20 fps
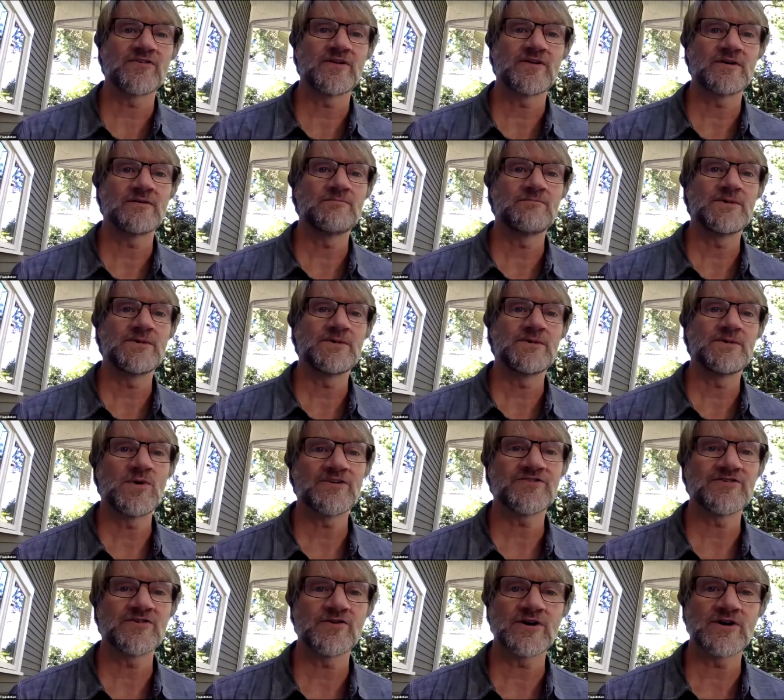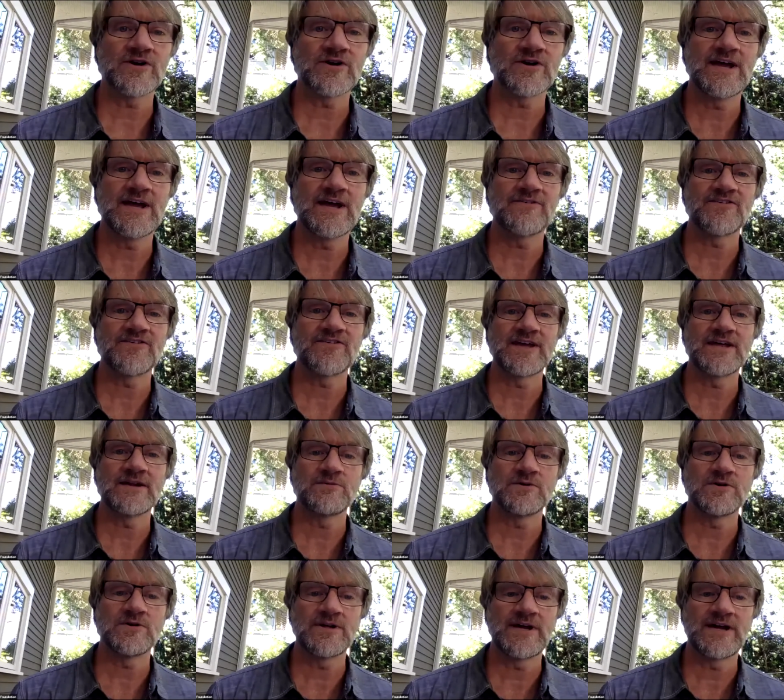the Midwestern Organic
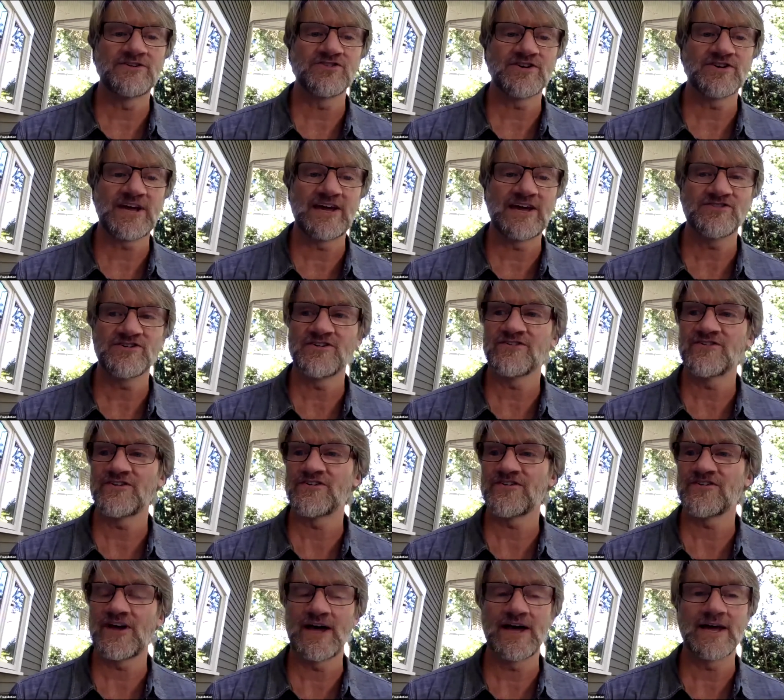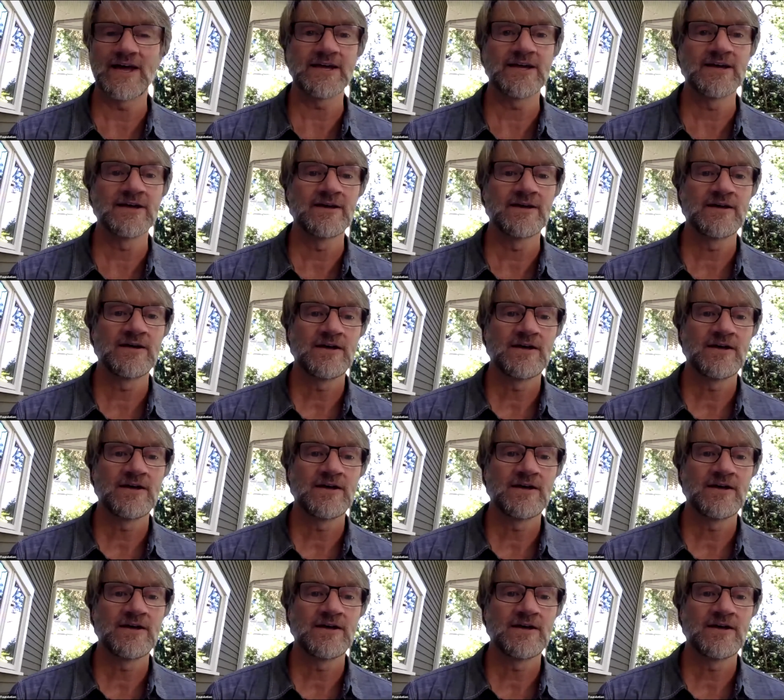Sustainable Education Society.